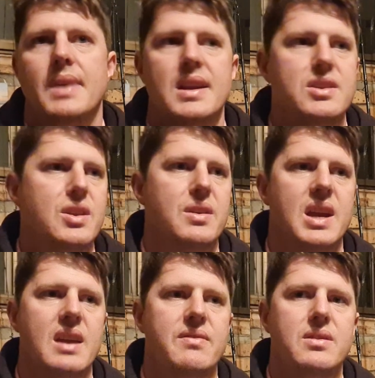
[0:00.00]
And
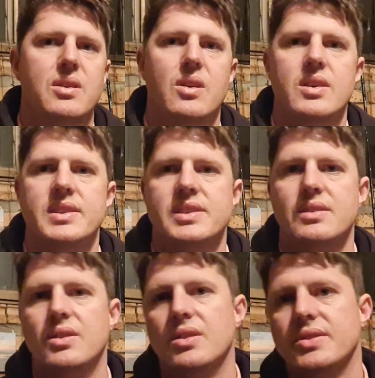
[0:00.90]
even guys
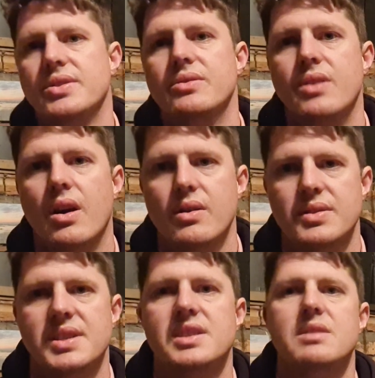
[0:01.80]
and girls who know
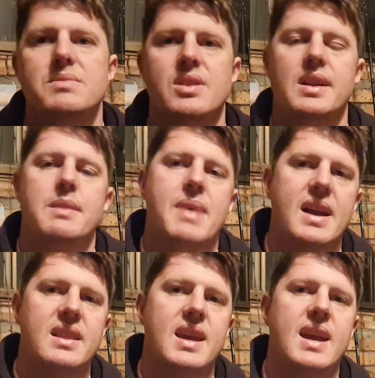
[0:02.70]
systems like the
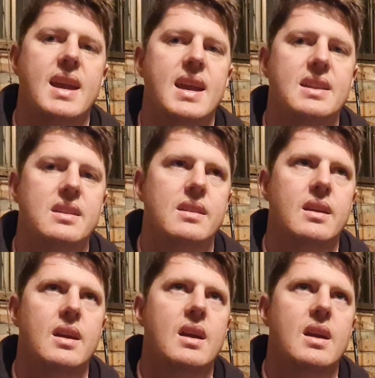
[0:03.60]
back of their hand, and